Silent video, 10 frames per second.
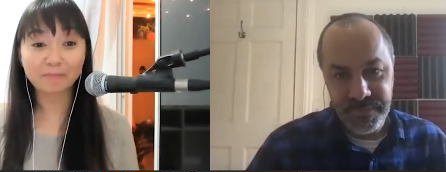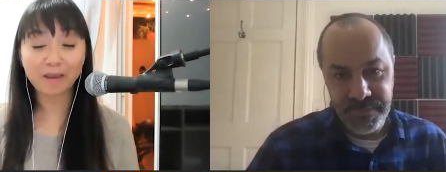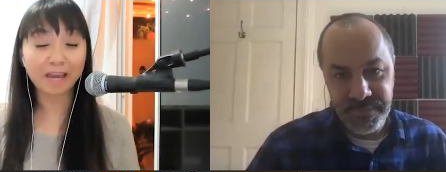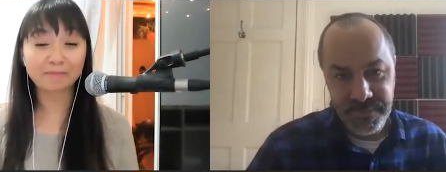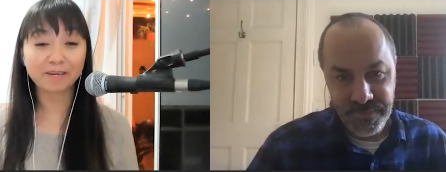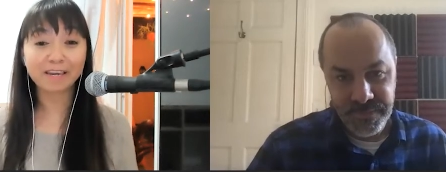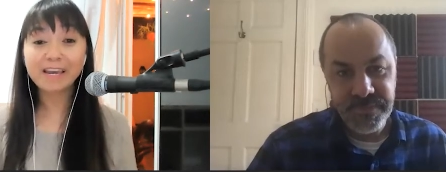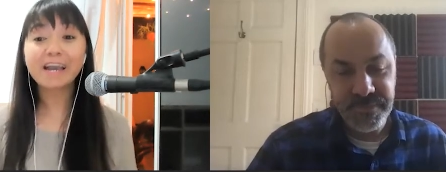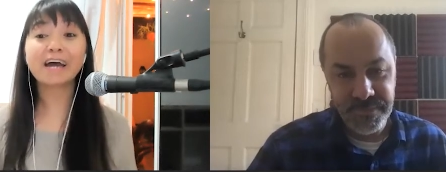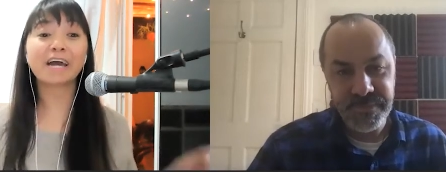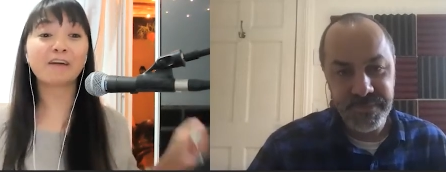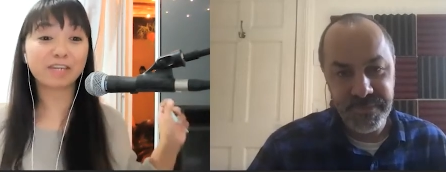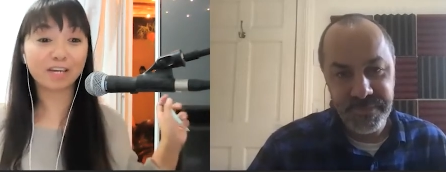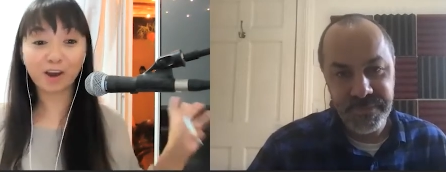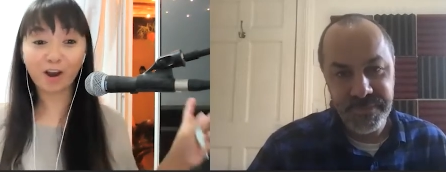Speaker 1: enemy and
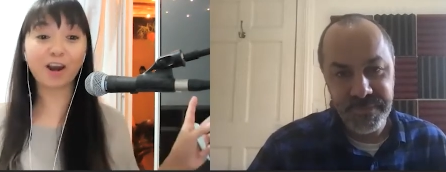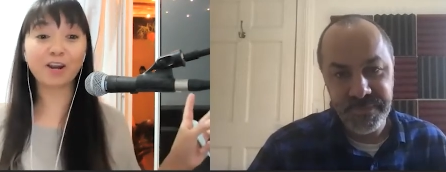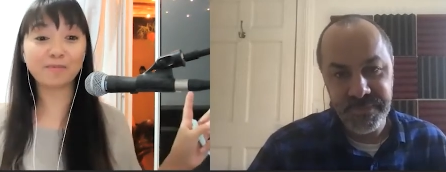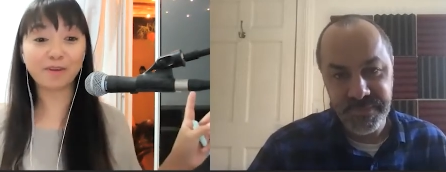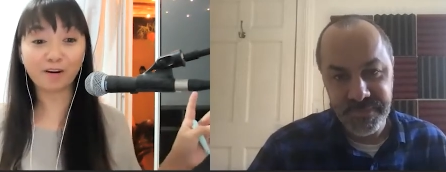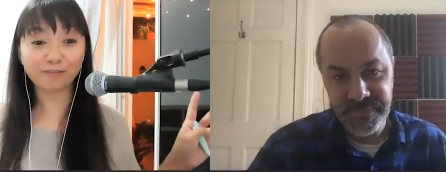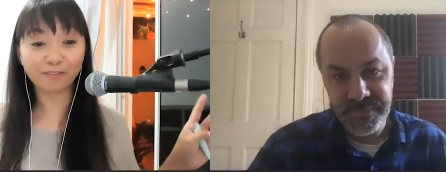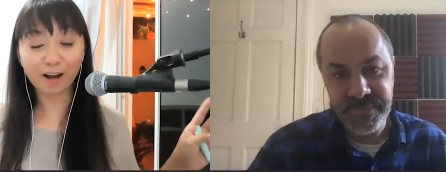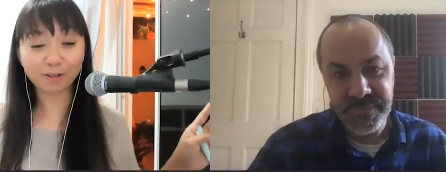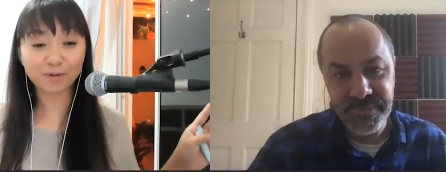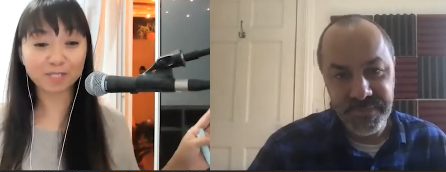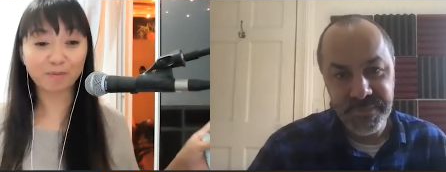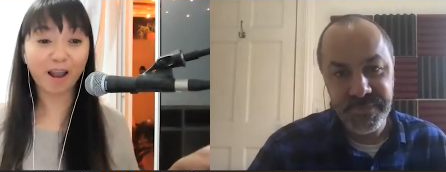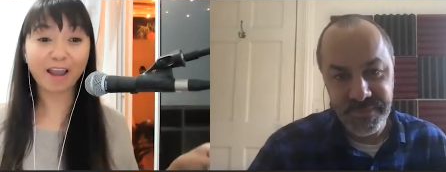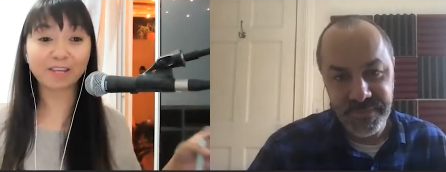having an army of followers
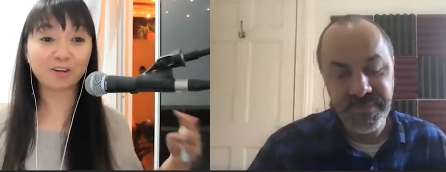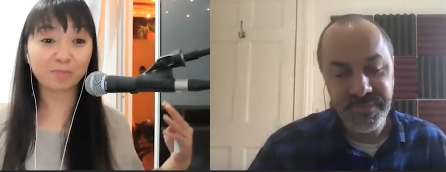behind you who